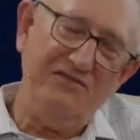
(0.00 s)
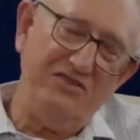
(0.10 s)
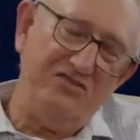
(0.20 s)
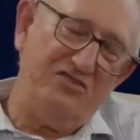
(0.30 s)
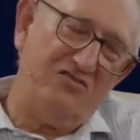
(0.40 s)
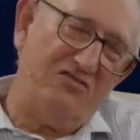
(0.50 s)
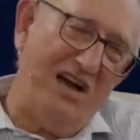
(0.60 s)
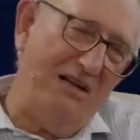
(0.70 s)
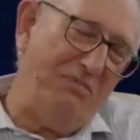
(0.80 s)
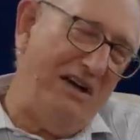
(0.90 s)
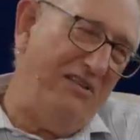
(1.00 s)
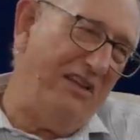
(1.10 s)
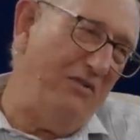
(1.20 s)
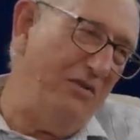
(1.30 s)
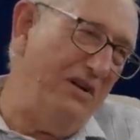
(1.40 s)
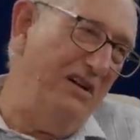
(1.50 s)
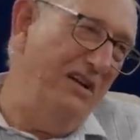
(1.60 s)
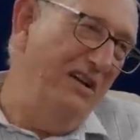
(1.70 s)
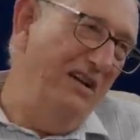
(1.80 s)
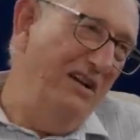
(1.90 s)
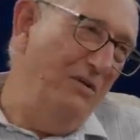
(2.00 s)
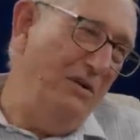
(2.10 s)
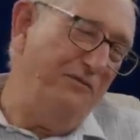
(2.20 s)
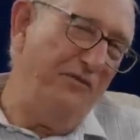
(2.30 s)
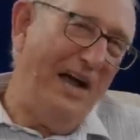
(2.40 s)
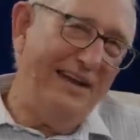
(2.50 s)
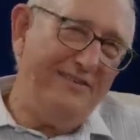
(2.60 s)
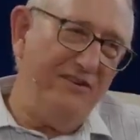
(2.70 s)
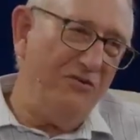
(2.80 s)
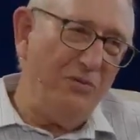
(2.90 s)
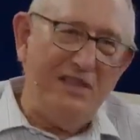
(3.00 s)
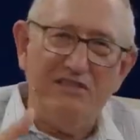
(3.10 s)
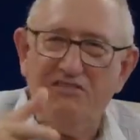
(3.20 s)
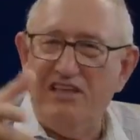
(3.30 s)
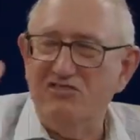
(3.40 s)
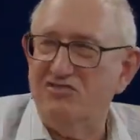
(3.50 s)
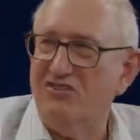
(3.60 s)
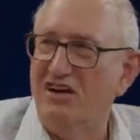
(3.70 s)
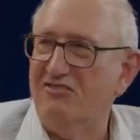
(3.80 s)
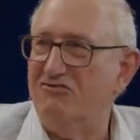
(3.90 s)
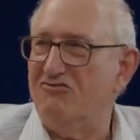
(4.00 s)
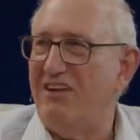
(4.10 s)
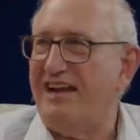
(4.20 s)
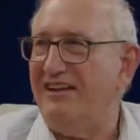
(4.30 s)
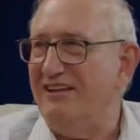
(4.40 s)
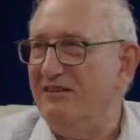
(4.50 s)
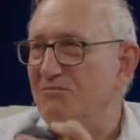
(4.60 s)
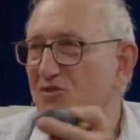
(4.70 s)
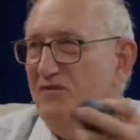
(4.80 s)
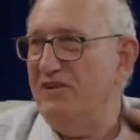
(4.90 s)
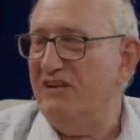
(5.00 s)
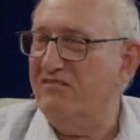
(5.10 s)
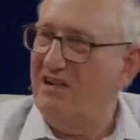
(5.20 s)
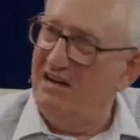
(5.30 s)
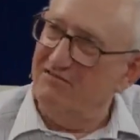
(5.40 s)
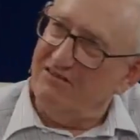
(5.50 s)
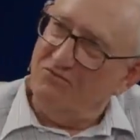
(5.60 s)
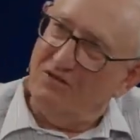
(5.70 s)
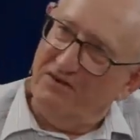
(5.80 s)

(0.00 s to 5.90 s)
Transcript: even describe how they were were frightened when the thing started rattling and moving around in